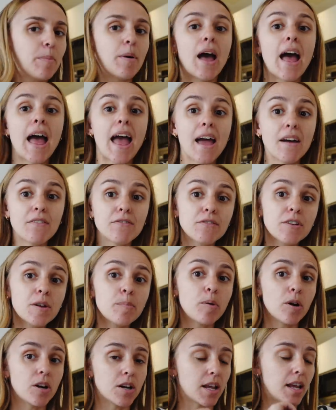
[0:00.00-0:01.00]
But
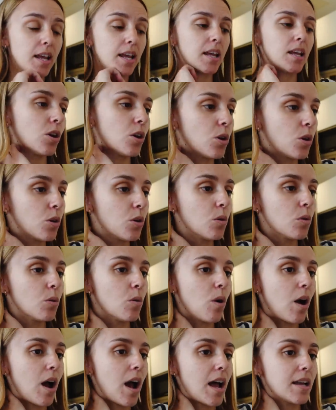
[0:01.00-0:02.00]
everybody
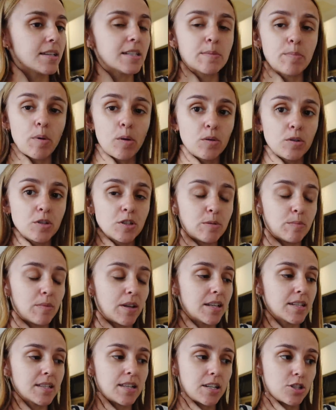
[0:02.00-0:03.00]
who has spoken to
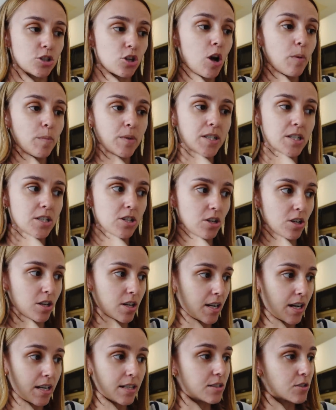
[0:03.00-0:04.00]
me slash commented on
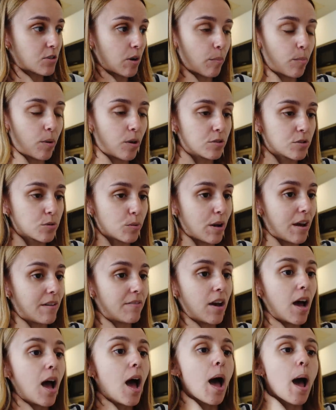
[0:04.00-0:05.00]
an Instagram post or
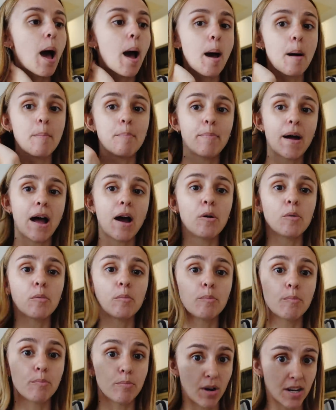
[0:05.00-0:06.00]
whatever
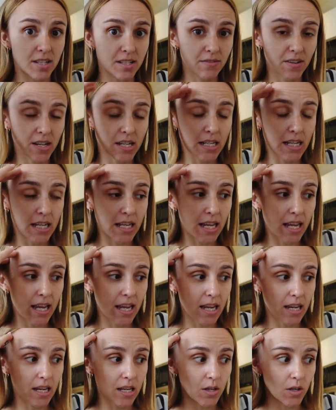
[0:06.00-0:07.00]
about breastfeeding
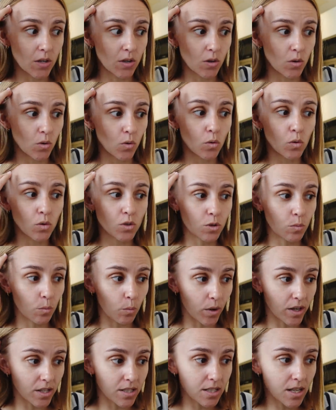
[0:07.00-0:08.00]
in autumn
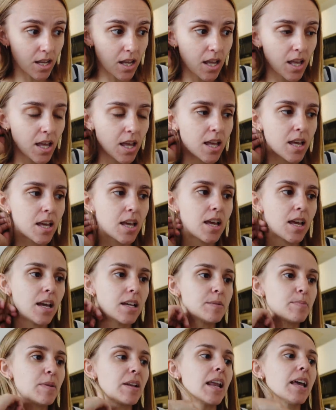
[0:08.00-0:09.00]
winter
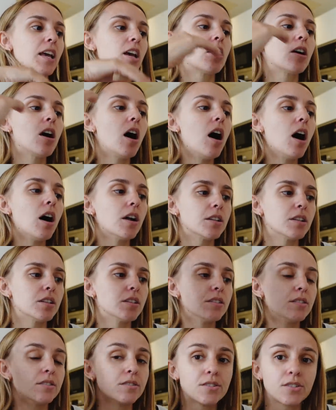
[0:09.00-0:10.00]
has been like,
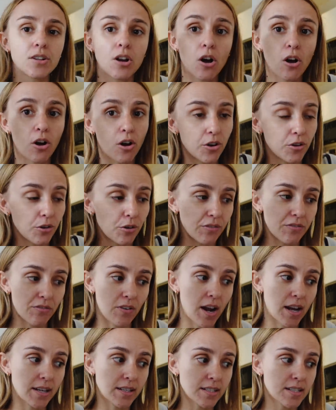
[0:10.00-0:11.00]
cardigans are your
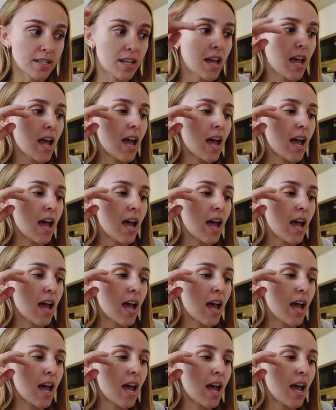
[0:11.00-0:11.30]
friend.